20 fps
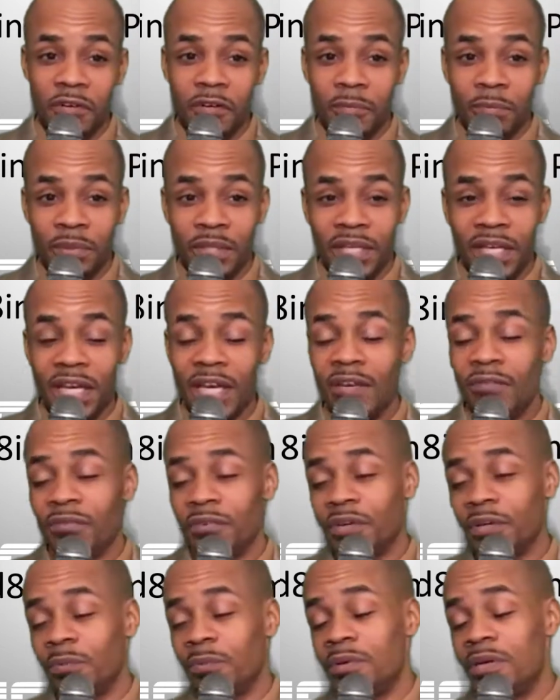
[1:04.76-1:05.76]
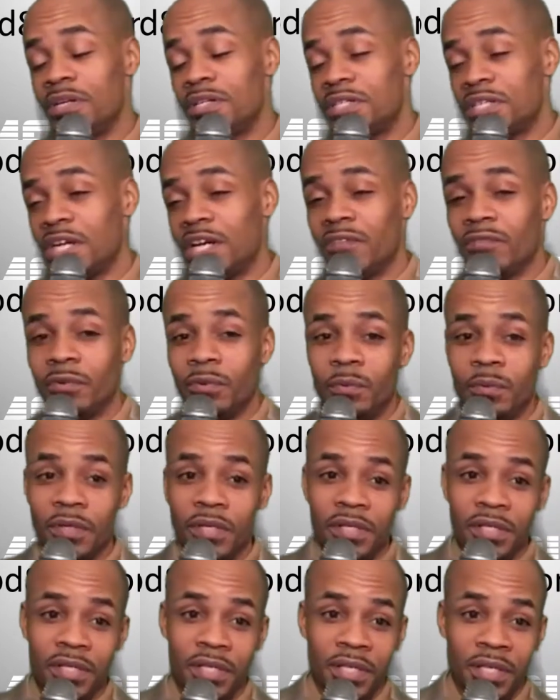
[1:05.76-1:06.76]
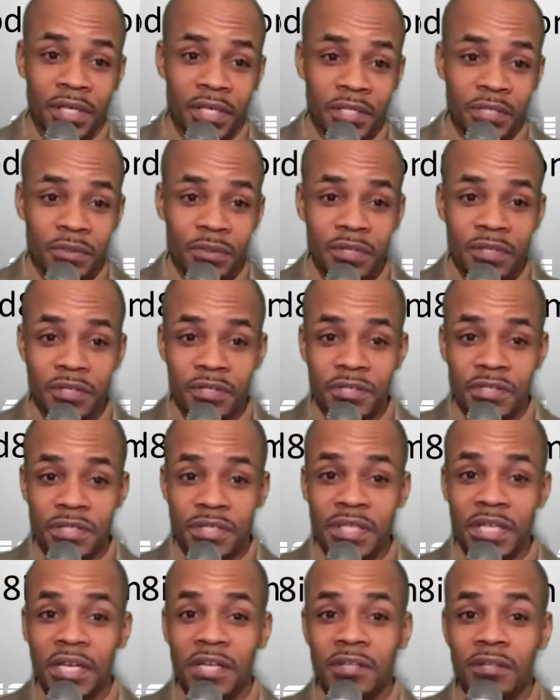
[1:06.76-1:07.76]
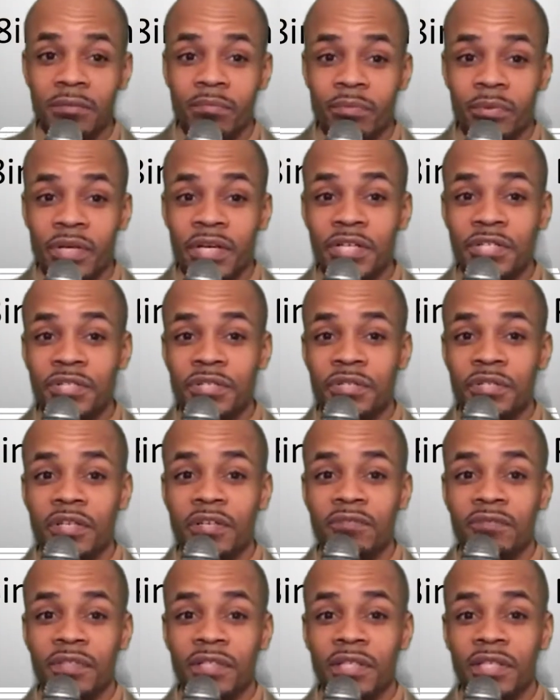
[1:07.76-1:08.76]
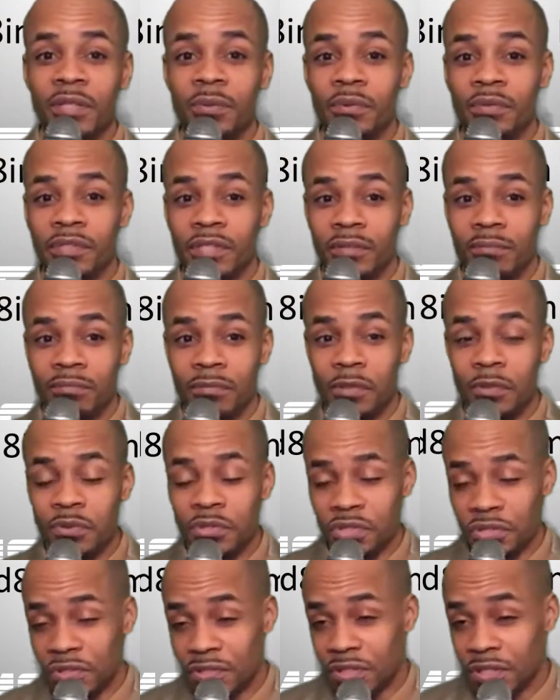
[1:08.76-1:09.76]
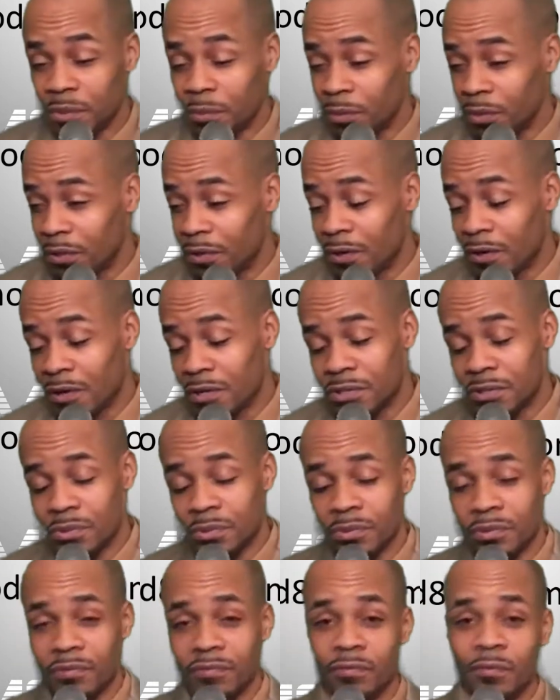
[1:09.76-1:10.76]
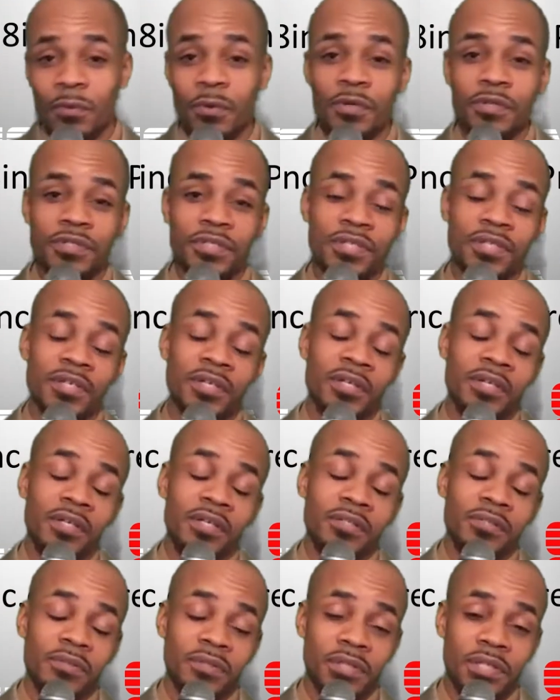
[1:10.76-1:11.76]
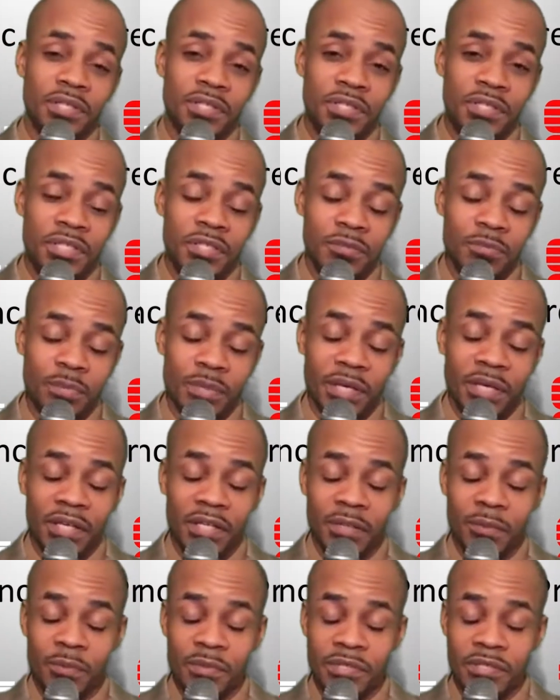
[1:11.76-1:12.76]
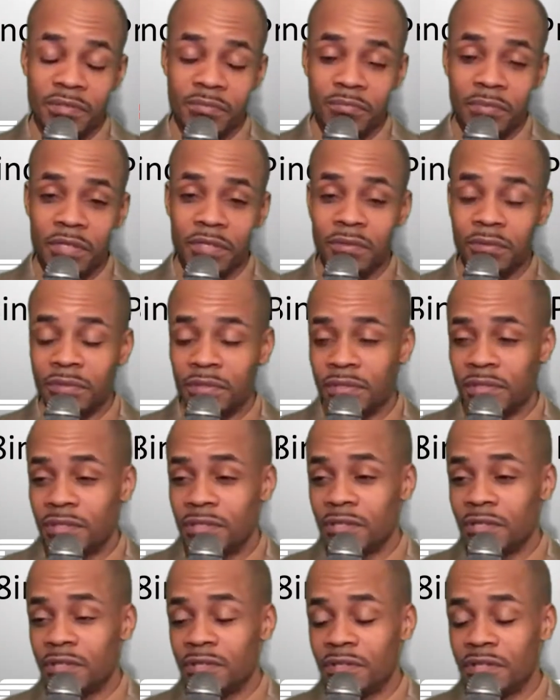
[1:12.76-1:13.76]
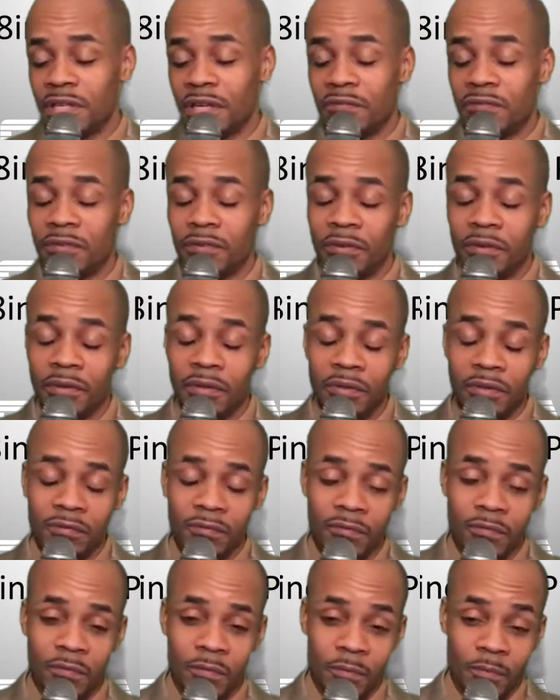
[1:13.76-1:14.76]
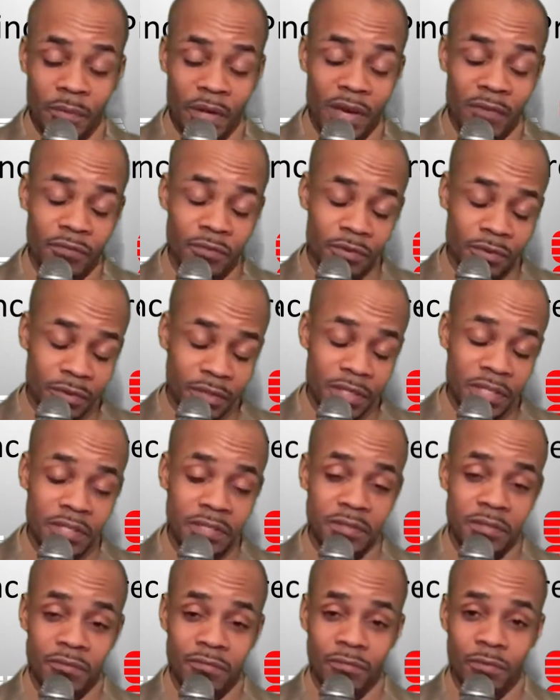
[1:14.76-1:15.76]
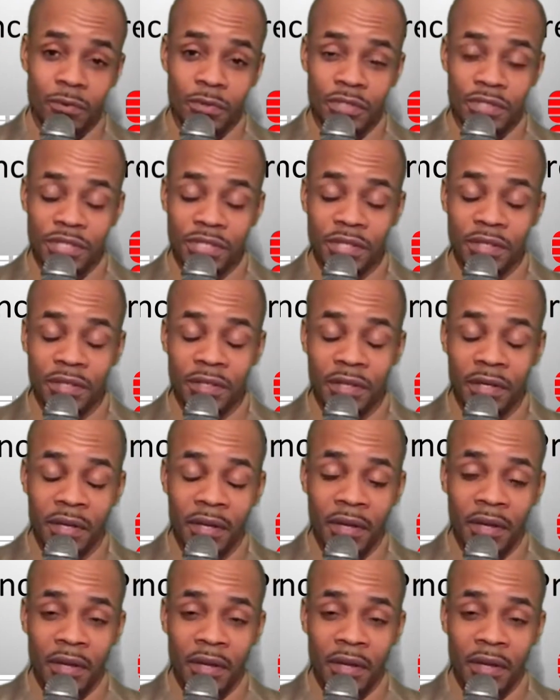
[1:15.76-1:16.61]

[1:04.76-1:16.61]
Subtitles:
for her behavior and wants everyone to understand the pressure of dealing with emotions in regards to a divorce. So I guess she's battling with some mental concerns after I guess going